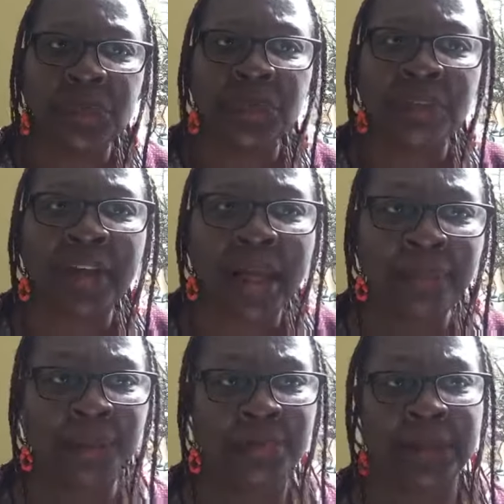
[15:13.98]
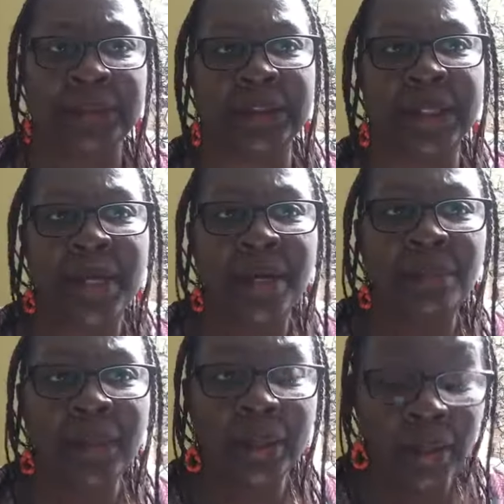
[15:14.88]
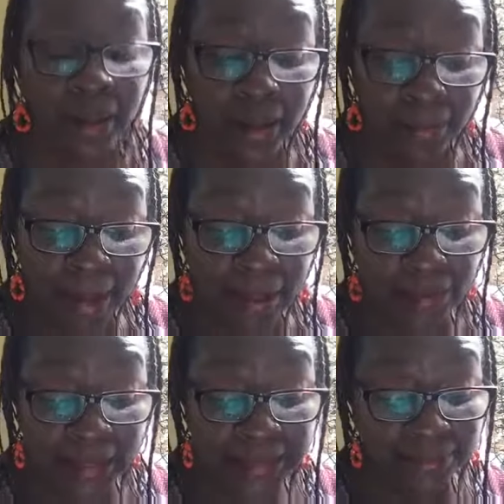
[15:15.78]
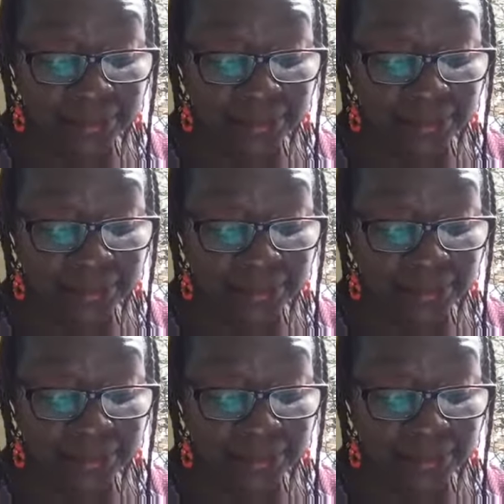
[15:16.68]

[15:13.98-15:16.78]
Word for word: we could have helped the person but a, a, a biomass